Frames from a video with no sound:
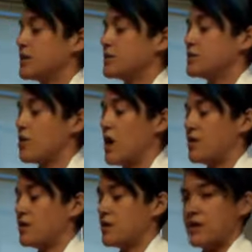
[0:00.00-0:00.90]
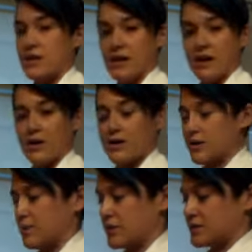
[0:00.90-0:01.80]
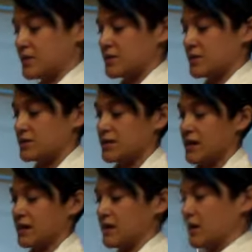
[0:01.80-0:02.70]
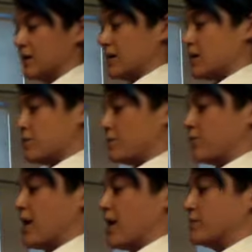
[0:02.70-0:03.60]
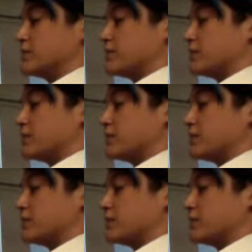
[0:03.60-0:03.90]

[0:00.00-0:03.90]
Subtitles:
So underneath here, I'm going to start at the side here and I'll move around.